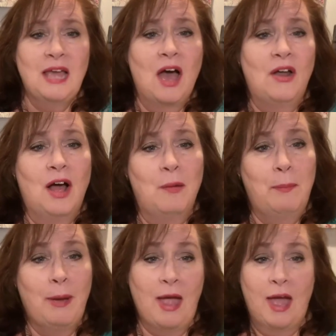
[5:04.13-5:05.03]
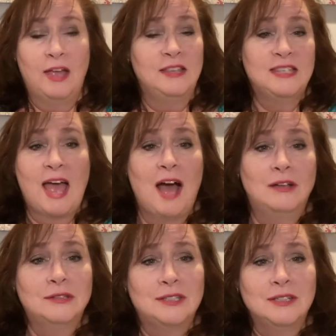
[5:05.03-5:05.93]
how it all pans
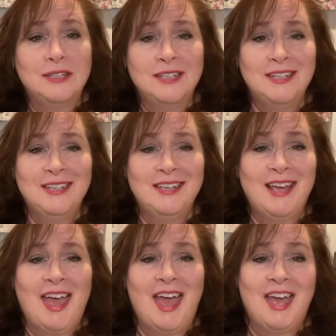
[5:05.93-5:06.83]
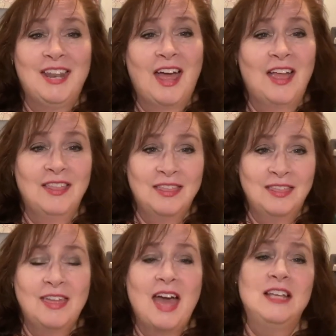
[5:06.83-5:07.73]
out. And
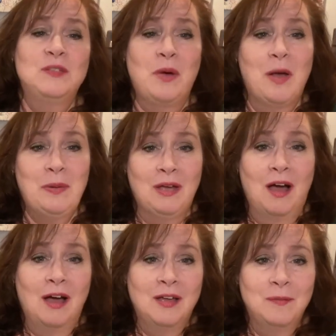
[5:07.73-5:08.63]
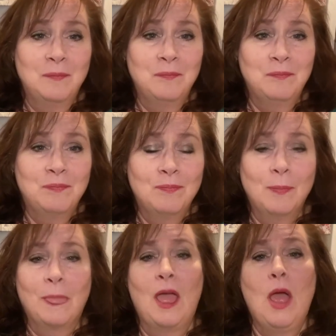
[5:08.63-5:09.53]
that is poppycock.
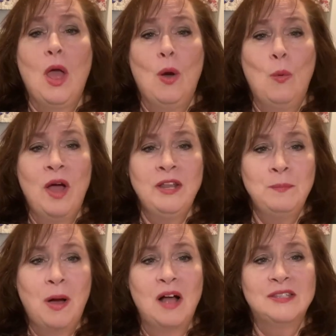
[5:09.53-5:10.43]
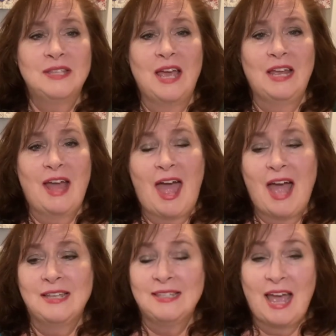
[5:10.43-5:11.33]
What did Paul say in
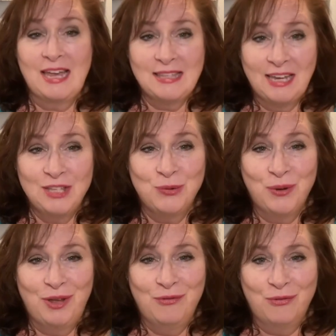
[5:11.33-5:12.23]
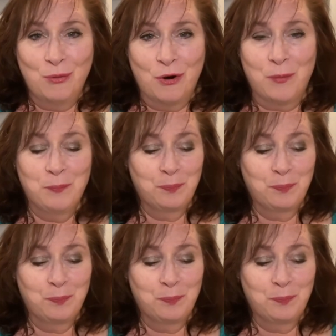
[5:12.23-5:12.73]
Acts 18:24?